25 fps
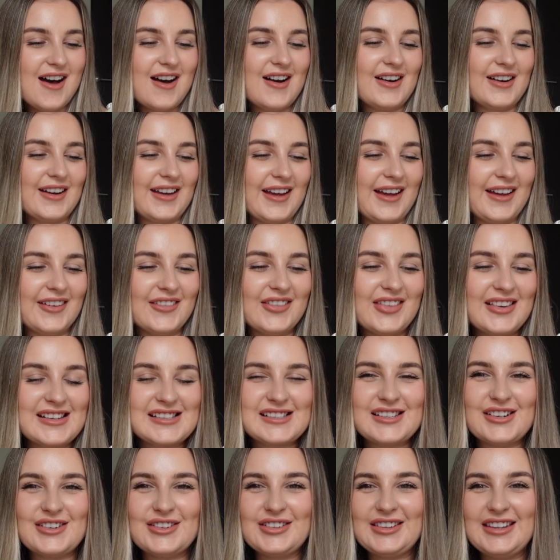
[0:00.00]
Okay,
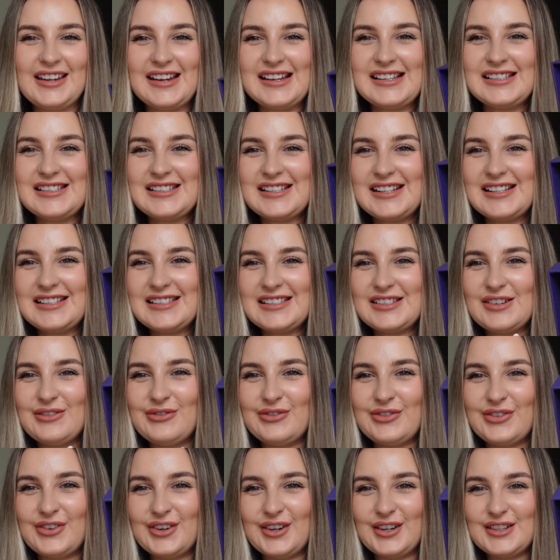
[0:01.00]
so this is the
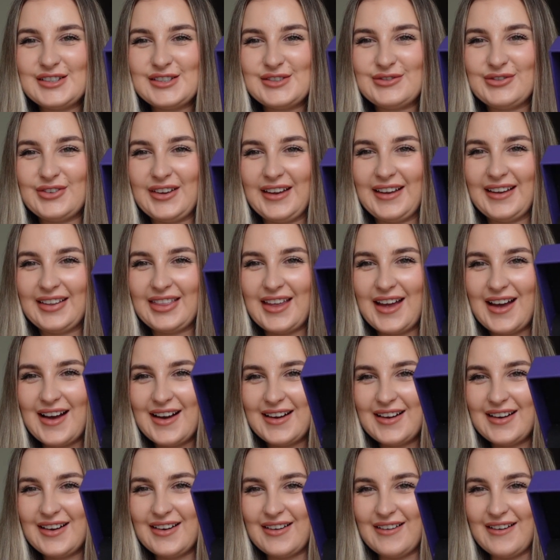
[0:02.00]
first thing
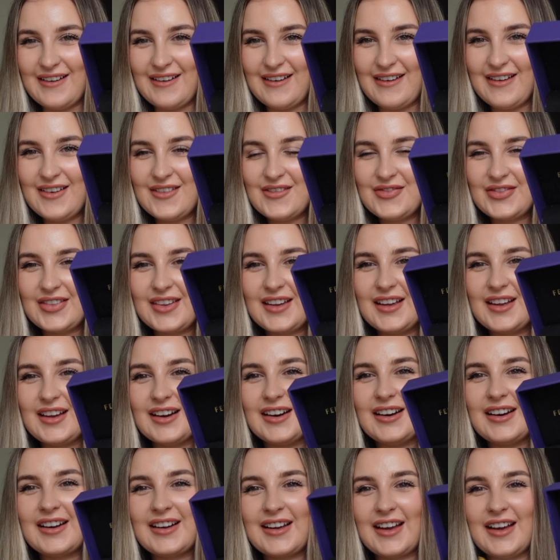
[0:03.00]
that I got.
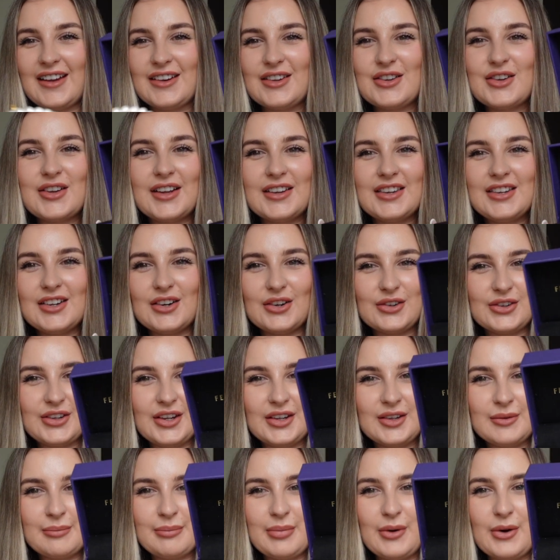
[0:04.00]
Again, you can tell
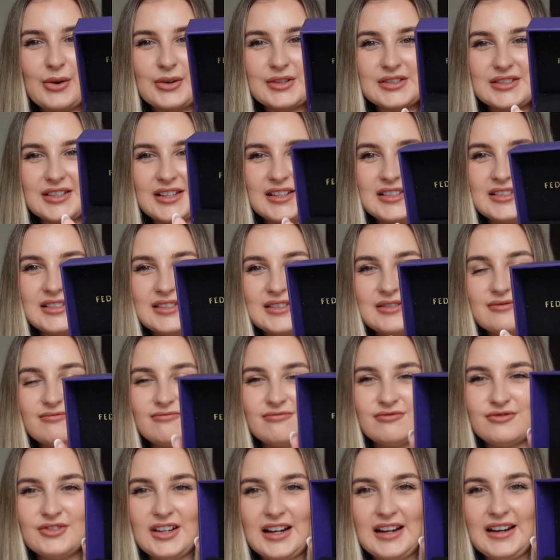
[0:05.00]
that the box is
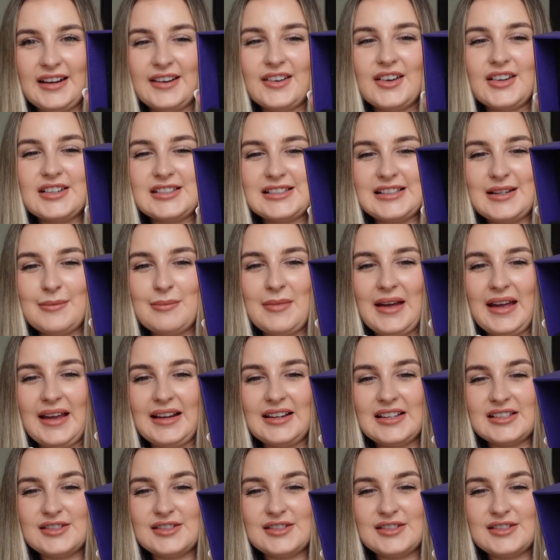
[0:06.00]
really nicely made.